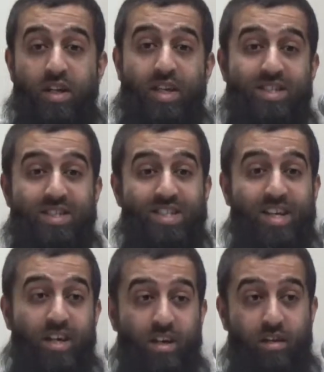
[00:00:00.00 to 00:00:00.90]

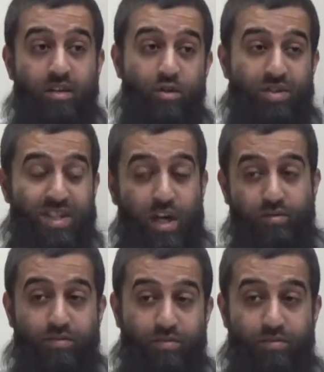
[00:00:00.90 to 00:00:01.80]
Listening
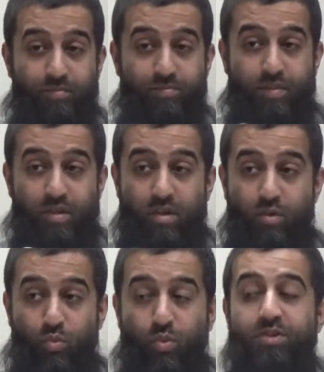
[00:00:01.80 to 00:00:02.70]
yourself.
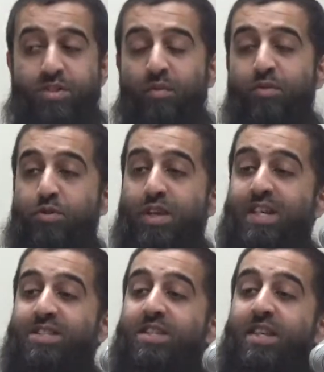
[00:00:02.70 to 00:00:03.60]
What's the difference between
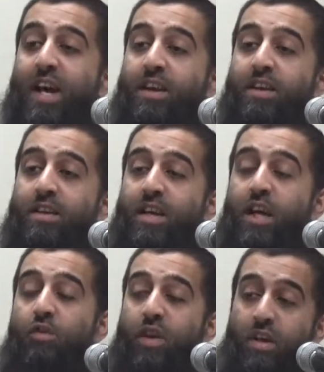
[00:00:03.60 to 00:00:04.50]
listening and
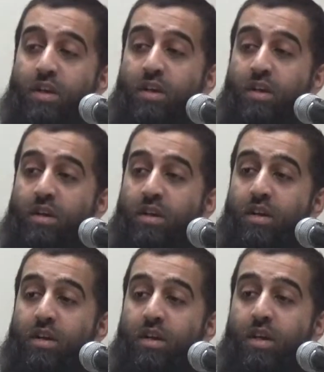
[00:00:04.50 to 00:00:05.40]
hearing?
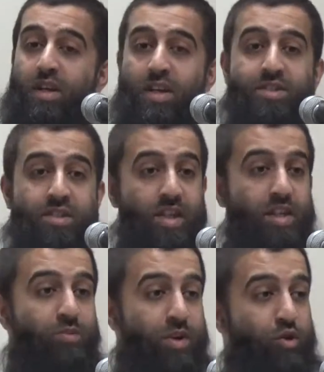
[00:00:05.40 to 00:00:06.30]
Listening
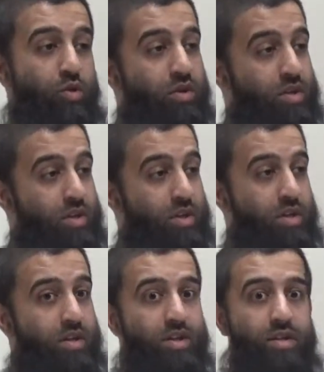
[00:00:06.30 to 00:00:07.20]
is when you're
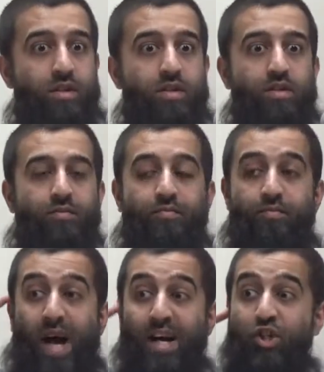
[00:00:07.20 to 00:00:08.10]

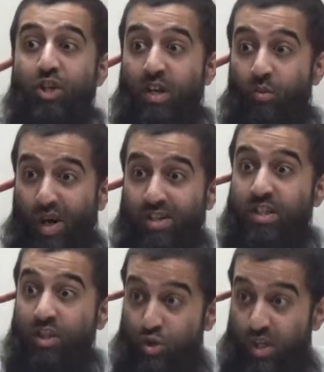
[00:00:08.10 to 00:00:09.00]
actually
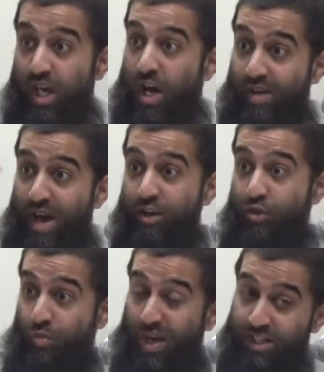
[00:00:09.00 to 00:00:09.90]
wanting to hear it and
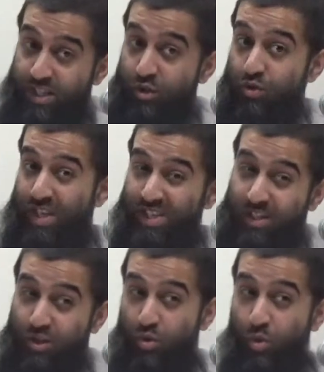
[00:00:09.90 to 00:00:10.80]
you're wanting to
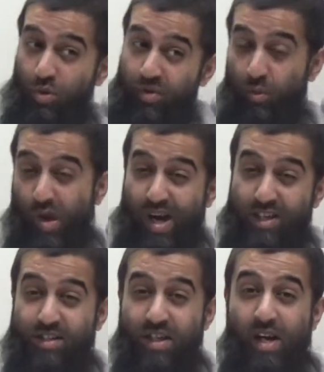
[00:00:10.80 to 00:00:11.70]
listen to all the
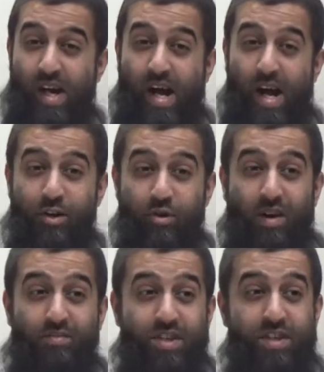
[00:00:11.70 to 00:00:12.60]
words and you
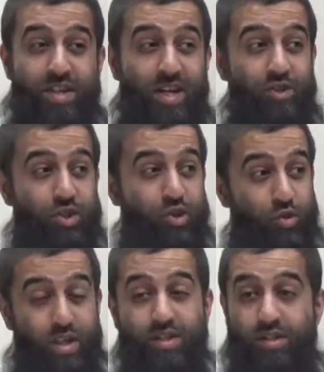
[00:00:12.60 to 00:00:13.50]
have the intention
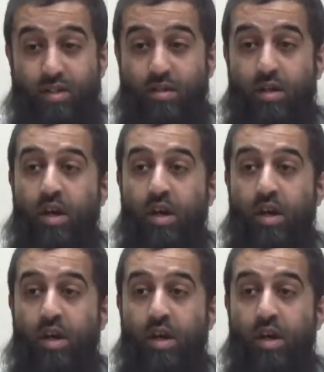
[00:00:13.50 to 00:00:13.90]
to listen.